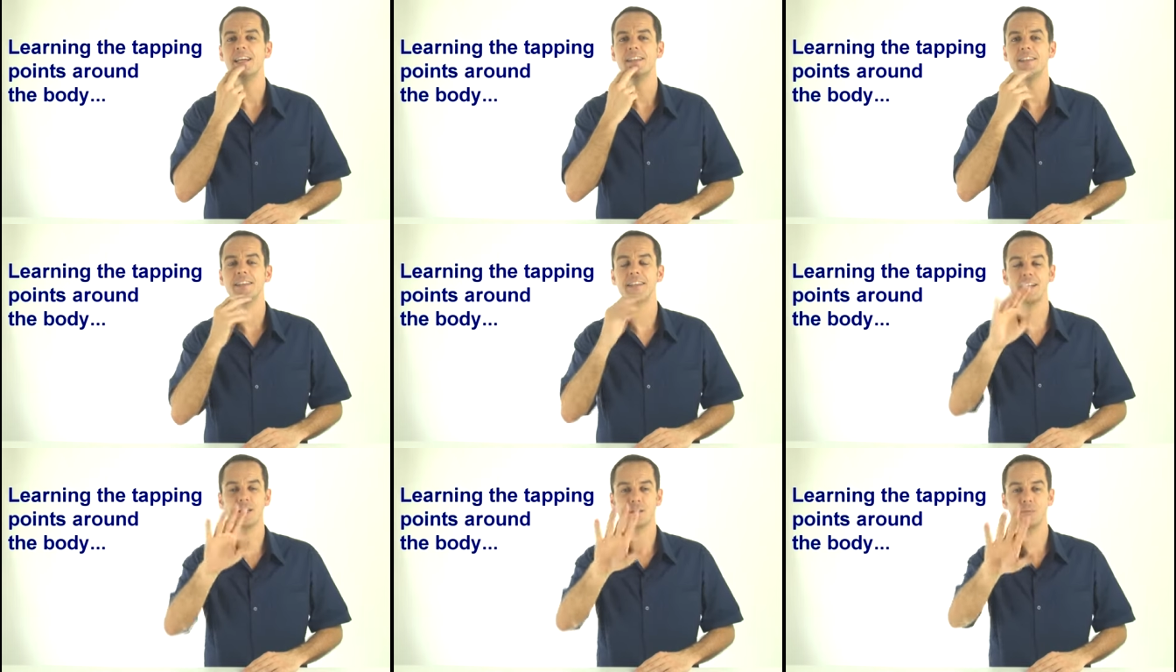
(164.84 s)

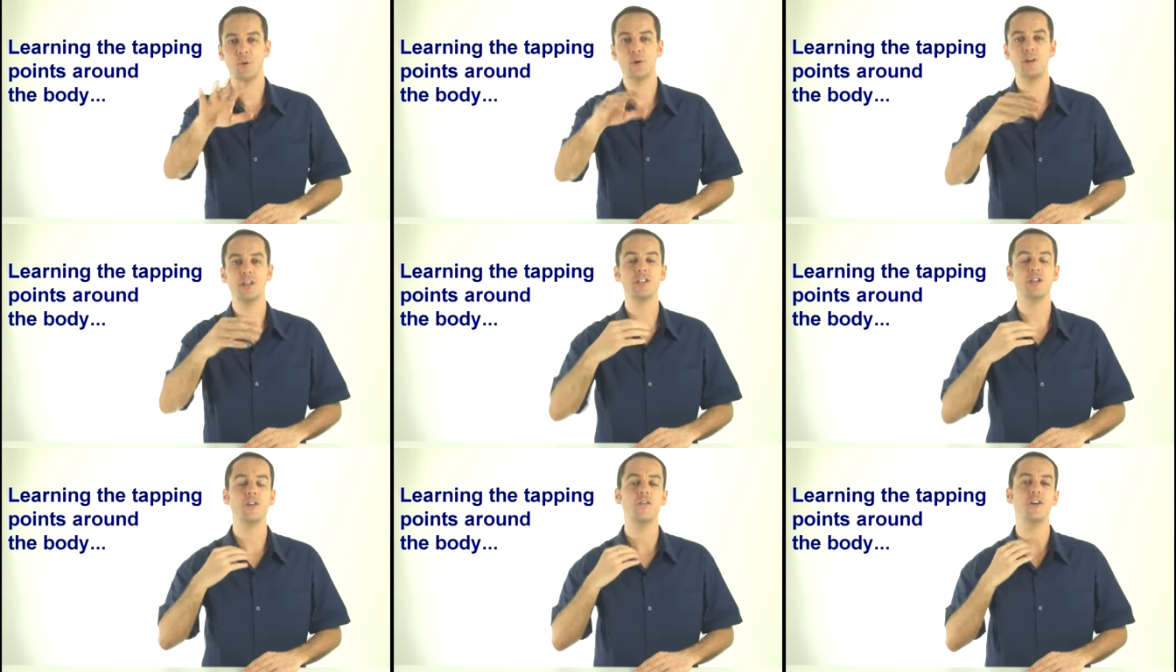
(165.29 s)
The next
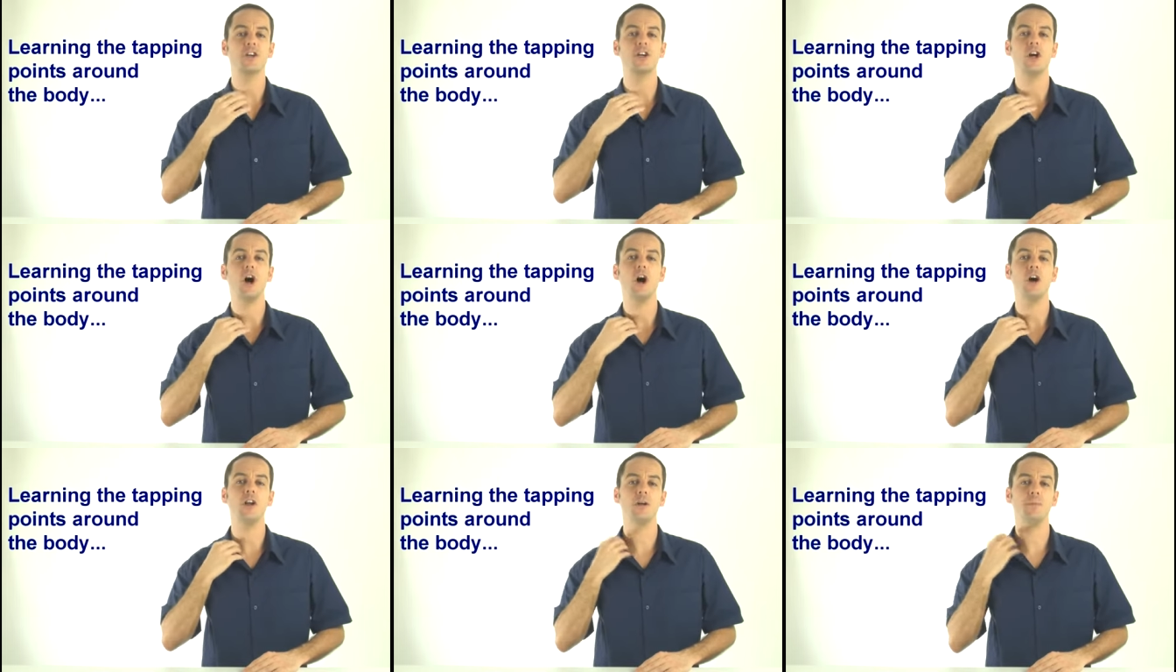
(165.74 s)
point is on the
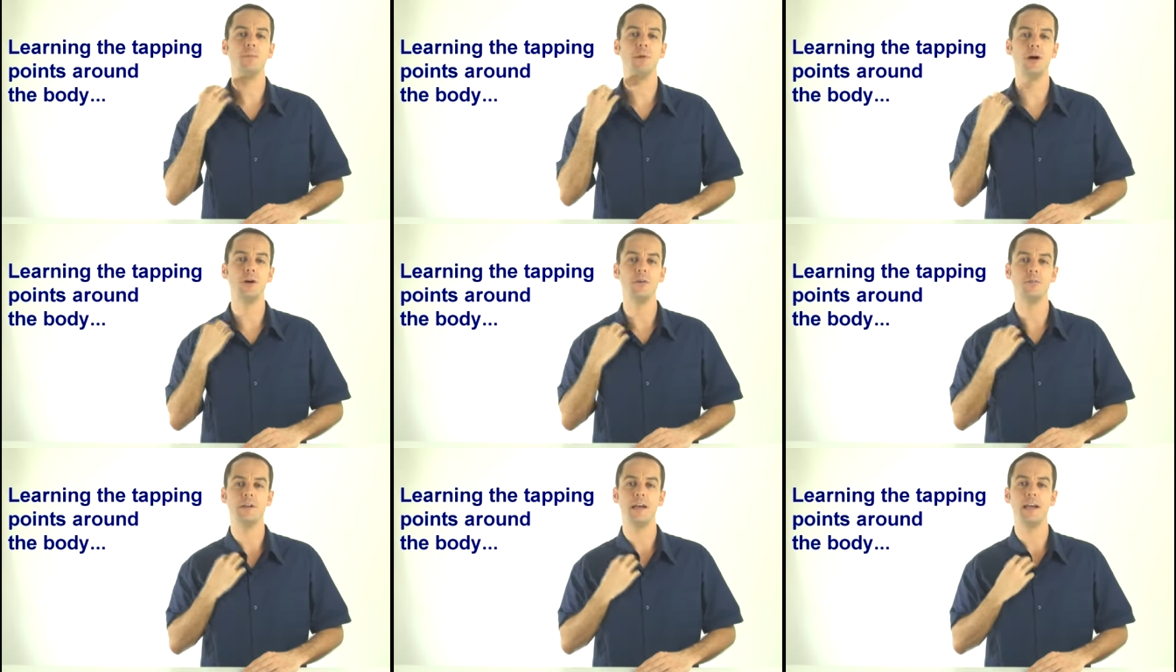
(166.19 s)

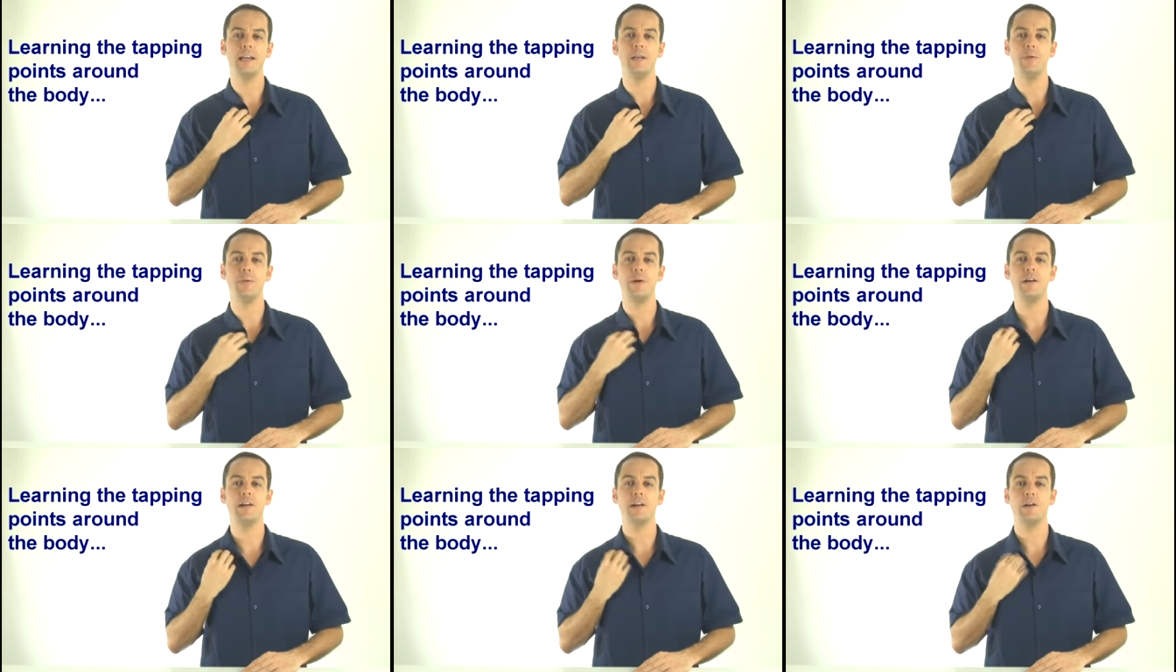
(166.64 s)
collarbone,
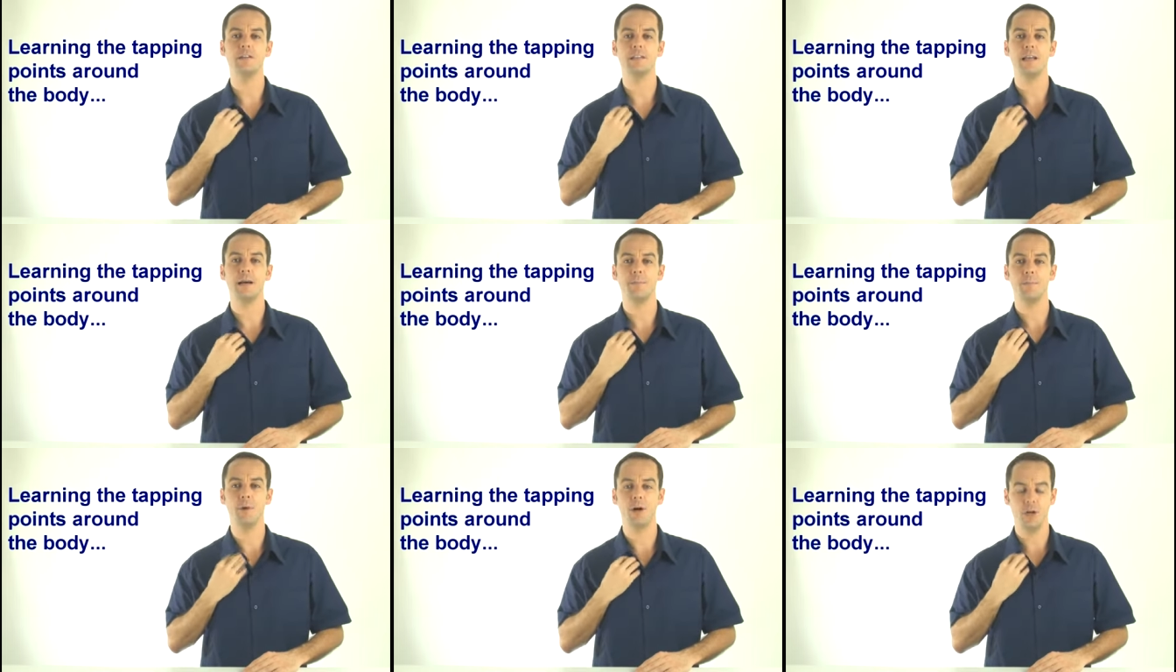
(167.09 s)
anywhere along
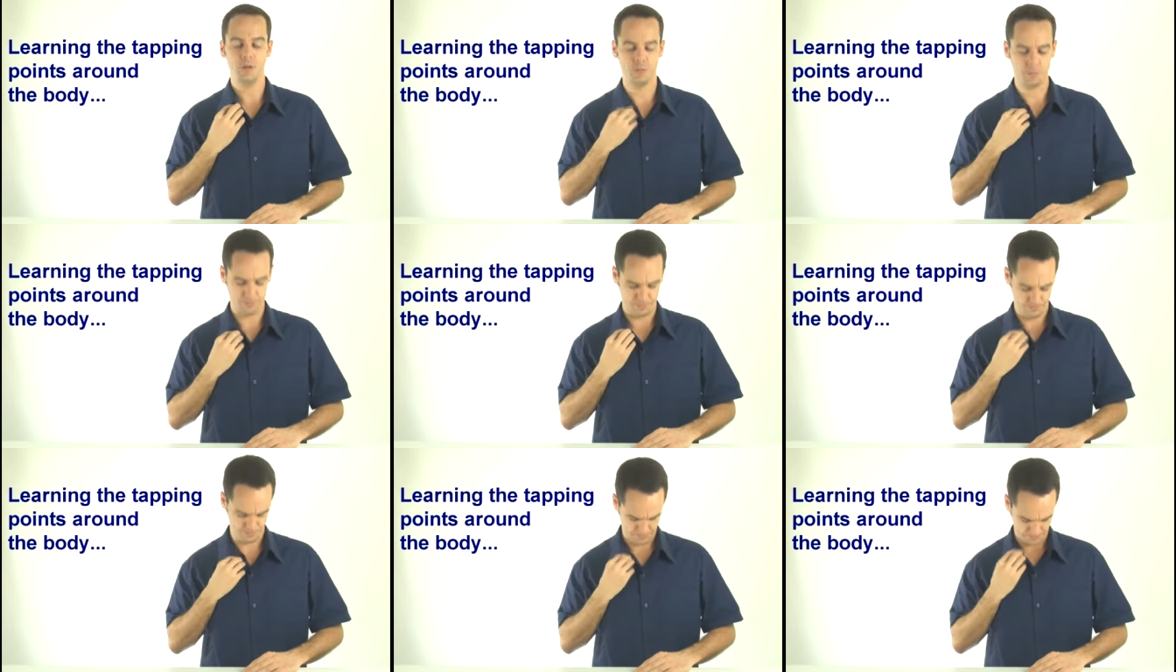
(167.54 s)
that
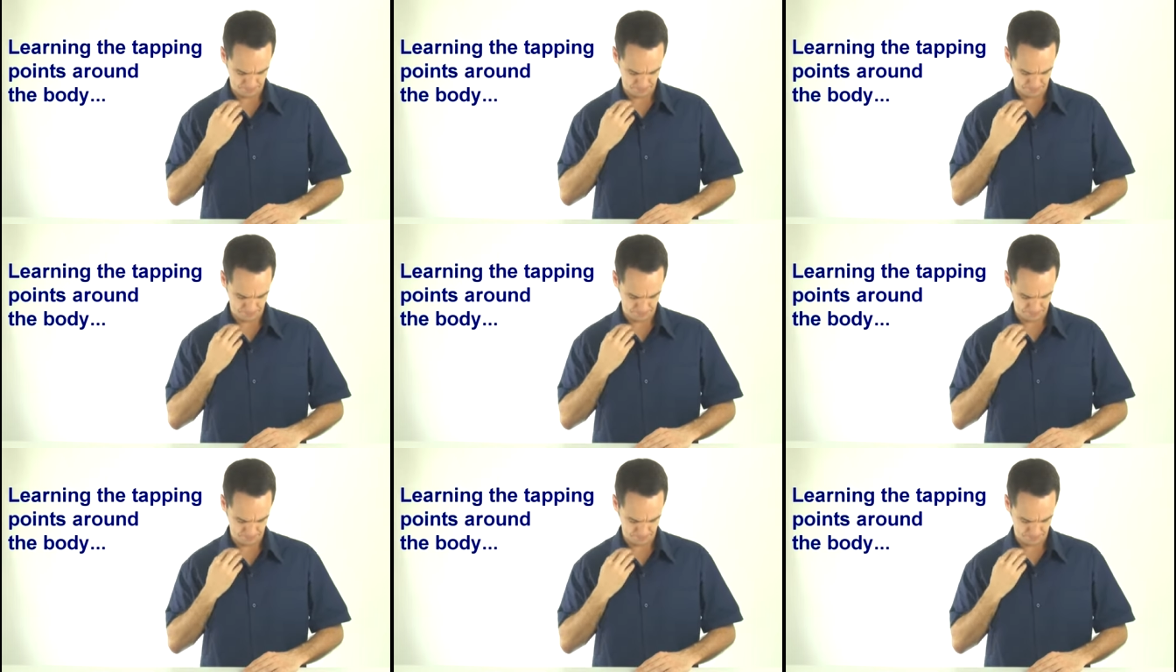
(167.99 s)
bone.